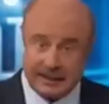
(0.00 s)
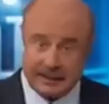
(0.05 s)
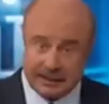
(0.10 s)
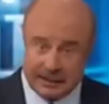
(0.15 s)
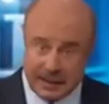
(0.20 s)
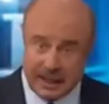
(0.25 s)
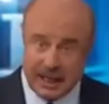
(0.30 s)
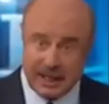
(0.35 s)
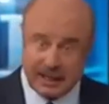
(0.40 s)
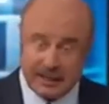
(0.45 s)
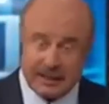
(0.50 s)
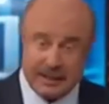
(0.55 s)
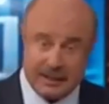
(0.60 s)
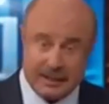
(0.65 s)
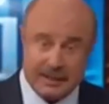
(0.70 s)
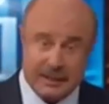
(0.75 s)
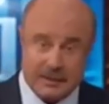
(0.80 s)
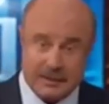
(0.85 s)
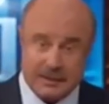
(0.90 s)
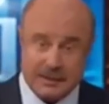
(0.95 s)
Jonathan
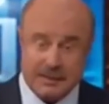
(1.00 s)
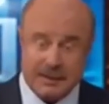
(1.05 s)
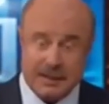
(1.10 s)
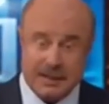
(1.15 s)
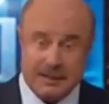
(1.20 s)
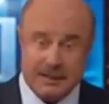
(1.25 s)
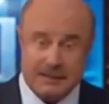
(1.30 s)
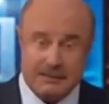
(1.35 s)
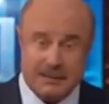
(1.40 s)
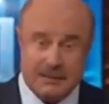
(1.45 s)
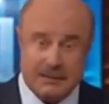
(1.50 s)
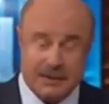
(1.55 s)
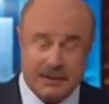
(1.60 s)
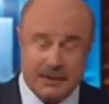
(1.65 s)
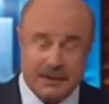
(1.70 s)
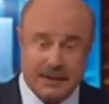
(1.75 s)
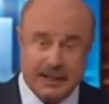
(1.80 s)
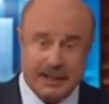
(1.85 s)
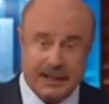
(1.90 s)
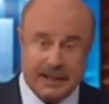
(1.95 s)
is responsible for
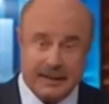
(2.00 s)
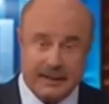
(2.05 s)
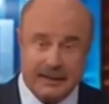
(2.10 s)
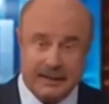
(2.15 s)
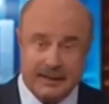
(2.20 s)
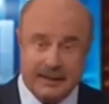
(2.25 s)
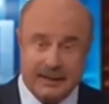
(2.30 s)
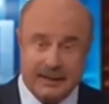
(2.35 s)
her death.